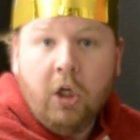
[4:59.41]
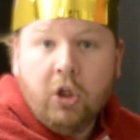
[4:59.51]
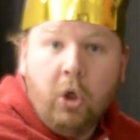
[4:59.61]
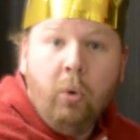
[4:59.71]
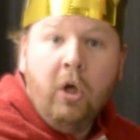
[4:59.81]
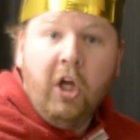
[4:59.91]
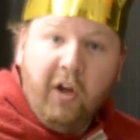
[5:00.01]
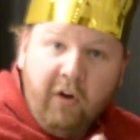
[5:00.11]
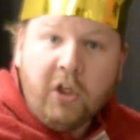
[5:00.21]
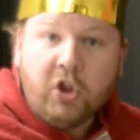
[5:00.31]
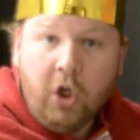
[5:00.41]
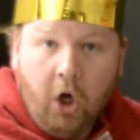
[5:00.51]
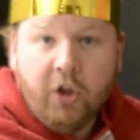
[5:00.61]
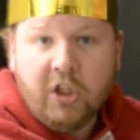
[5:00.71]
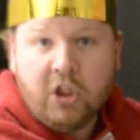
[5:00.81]
So eventually
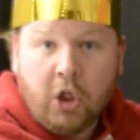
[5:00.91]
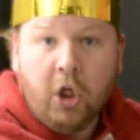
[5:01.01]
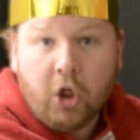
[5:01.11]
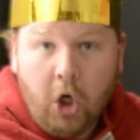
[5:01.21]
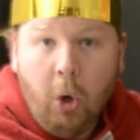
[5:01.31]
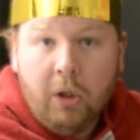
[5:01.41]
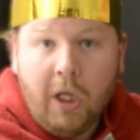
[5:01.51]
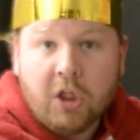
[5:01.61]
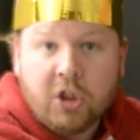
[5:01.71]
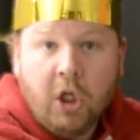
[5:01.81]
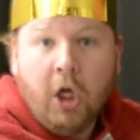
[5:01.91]
all this is going to coalesce